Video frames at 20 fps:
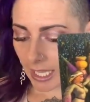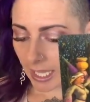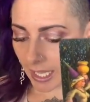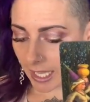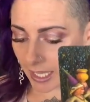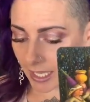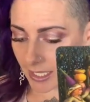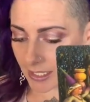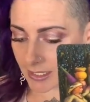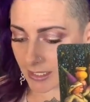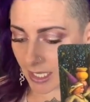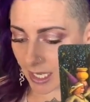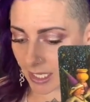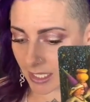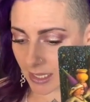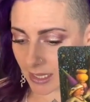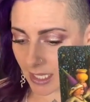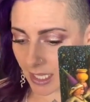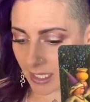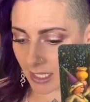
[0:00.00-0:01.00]
And
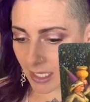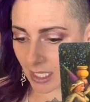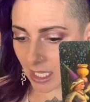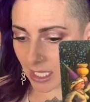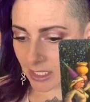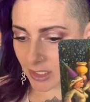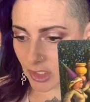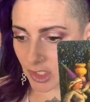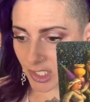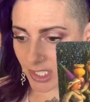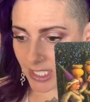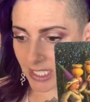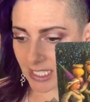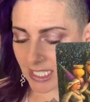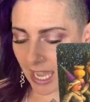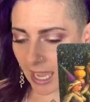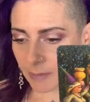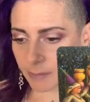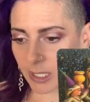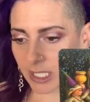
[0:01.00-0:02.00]
I think it's just
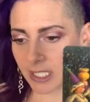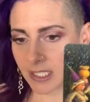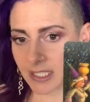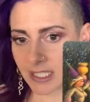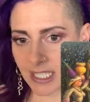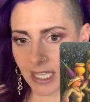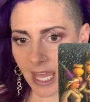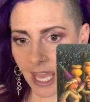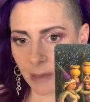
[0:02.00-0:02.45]
tapping into